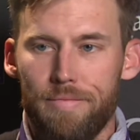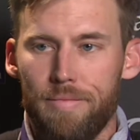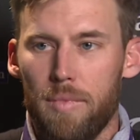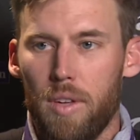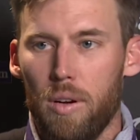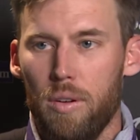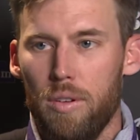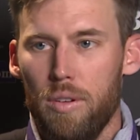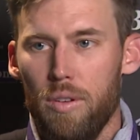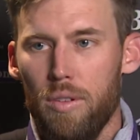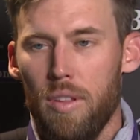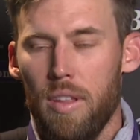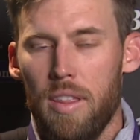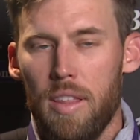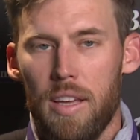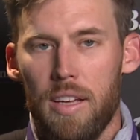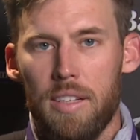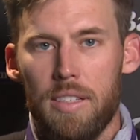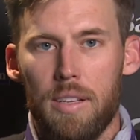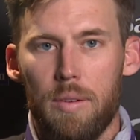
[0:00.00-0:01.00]
go do the
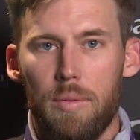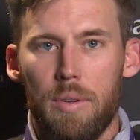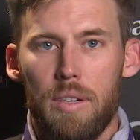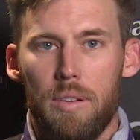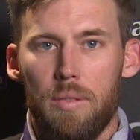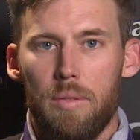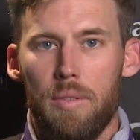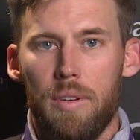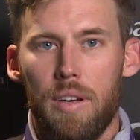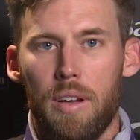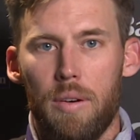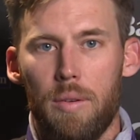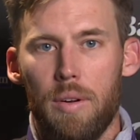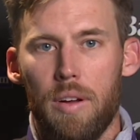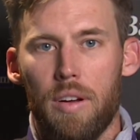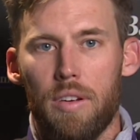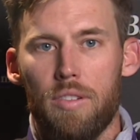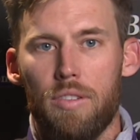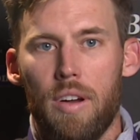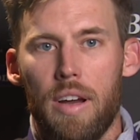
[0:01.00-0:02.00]
things that we, you know, we
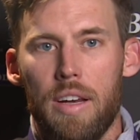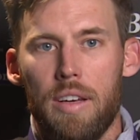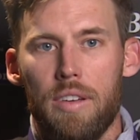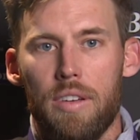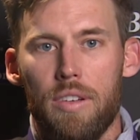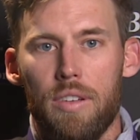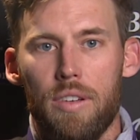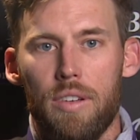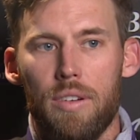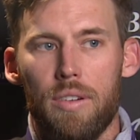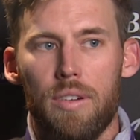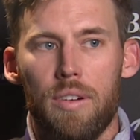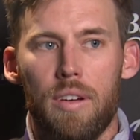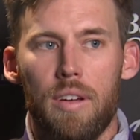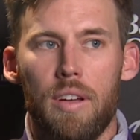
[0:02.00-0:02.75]
all train to do.